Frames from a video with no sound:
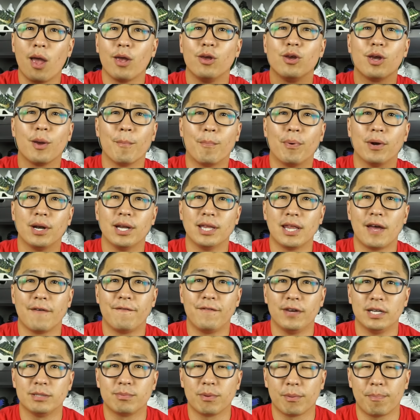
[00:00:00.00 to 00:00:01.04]
you can put it in that
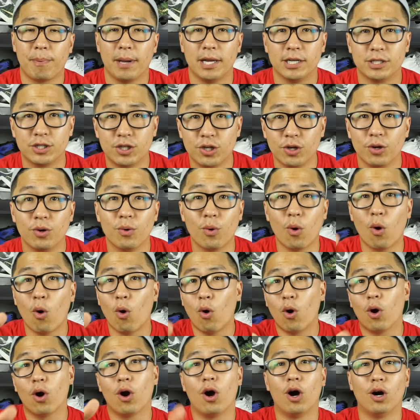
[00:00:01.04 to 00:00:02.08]
Facebook page too,
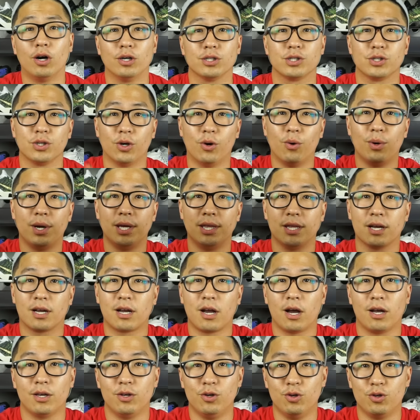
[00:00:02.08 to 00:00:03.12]
or also in the
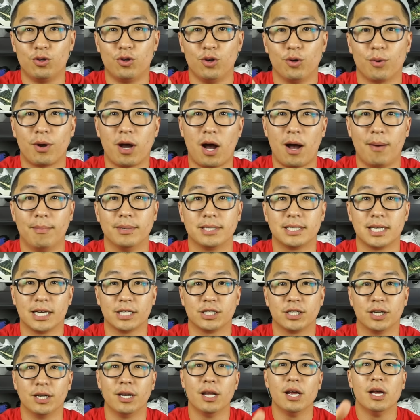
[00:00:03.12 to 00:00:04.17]
YouTube comment
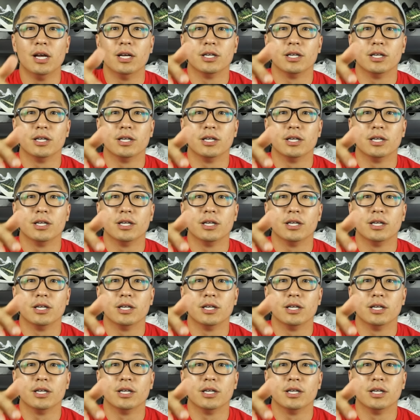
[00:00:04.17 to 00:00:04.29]
section.